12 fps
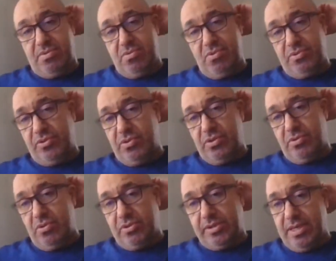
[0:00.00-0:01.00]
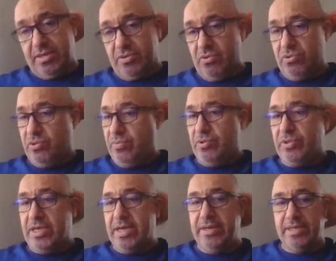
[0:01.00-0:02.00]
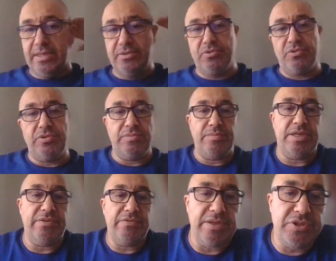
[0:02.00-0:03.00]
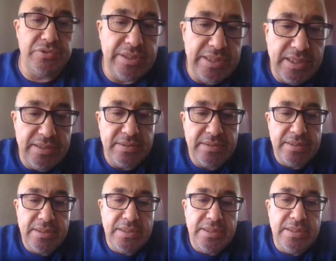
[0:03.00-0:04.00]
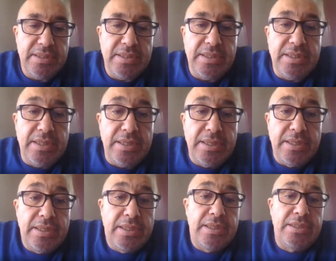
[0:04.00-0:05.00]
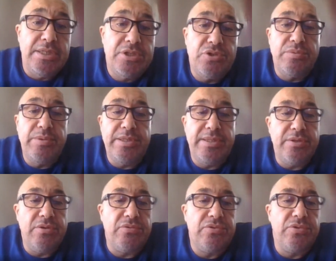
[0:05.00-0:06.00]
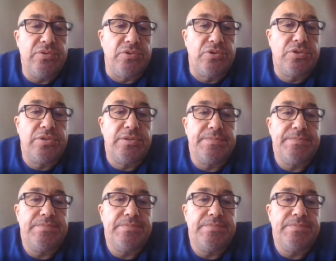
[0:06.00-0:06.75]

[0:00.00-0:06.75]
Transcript: also the cost that contribute directly to the manufacturing and distributing of the goods.